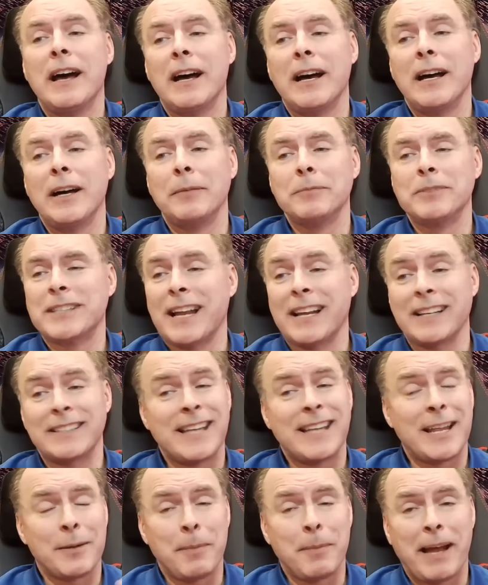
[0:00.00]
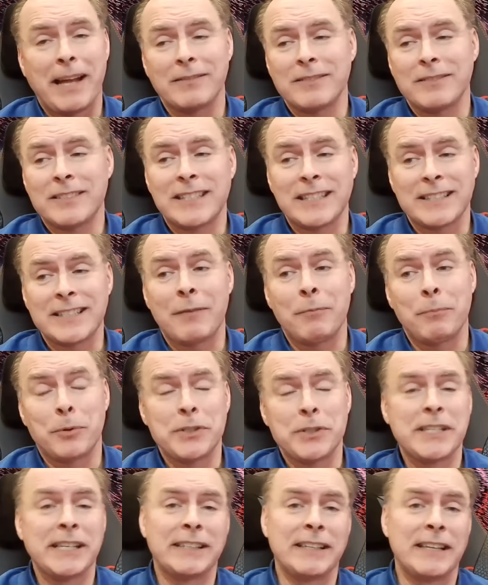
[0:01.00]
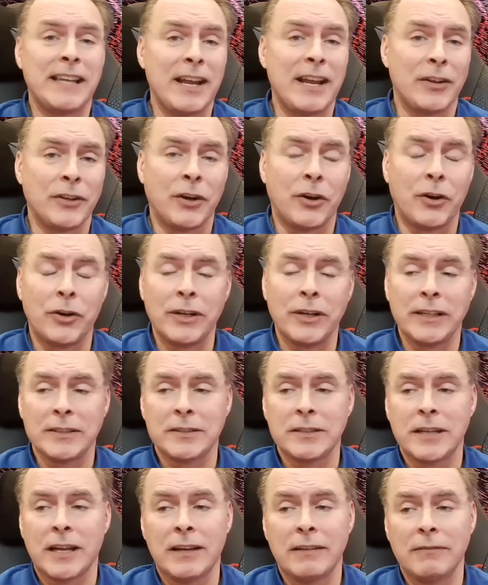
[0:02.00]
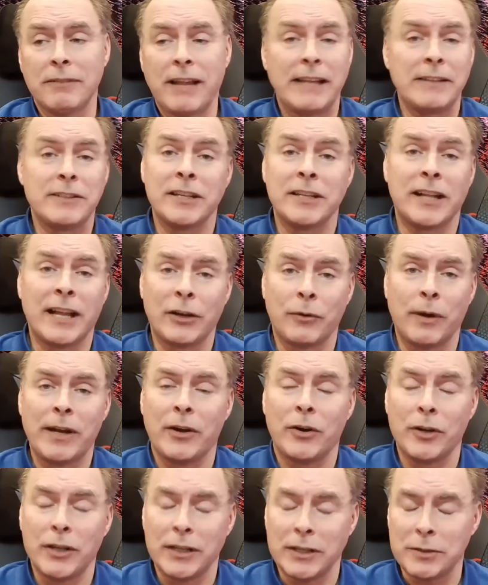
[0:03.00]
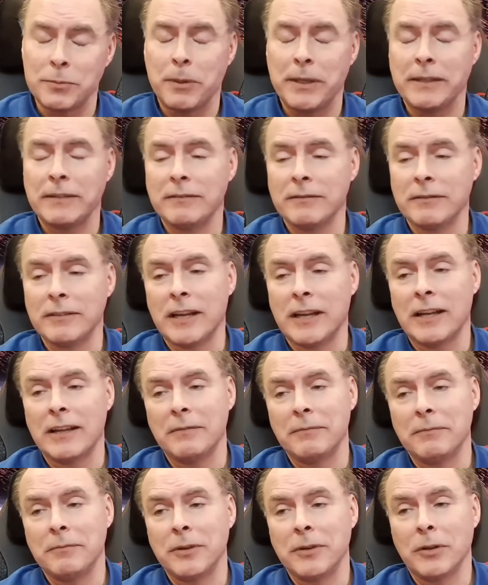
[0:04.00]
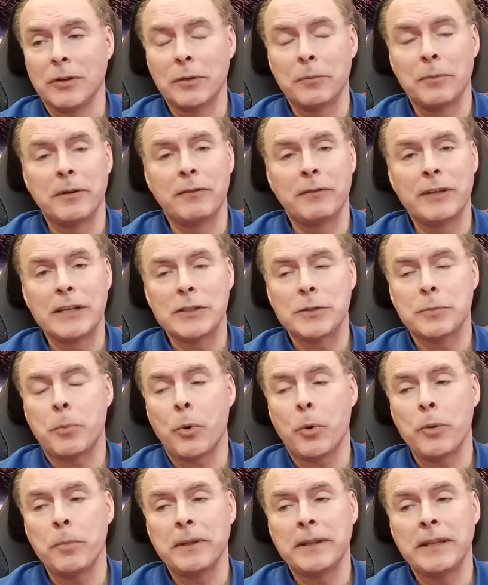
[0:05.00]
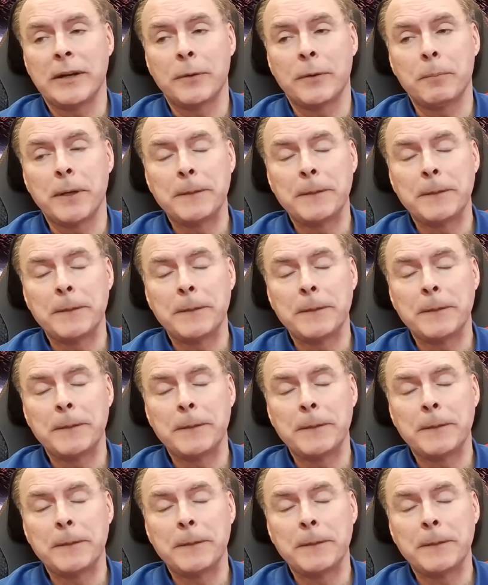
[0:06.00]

Stock's down about 6-7% today on the earnings. Had still had great earnings, but, a little bit of a disappointment there.